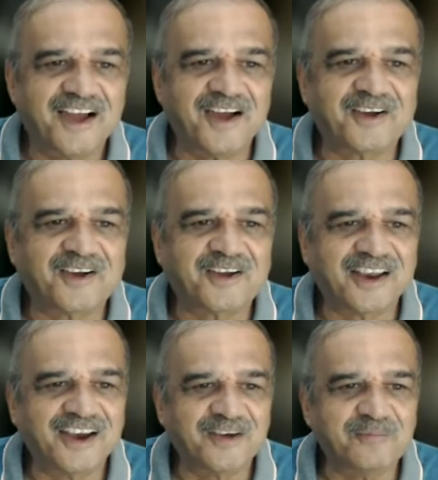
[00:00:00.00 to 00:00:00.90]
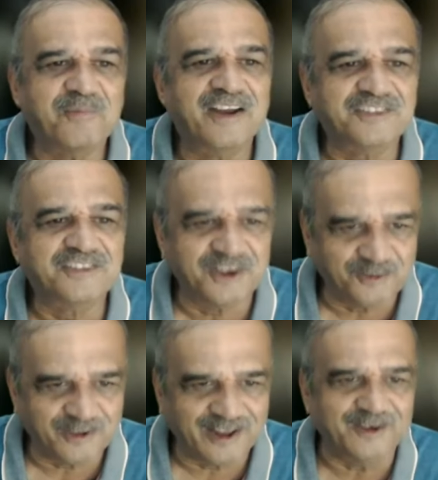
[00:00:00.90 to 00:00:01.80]
a great
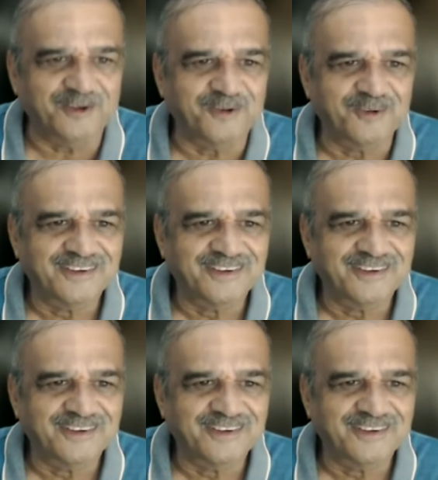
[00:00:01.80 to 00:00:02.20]
medicinal value.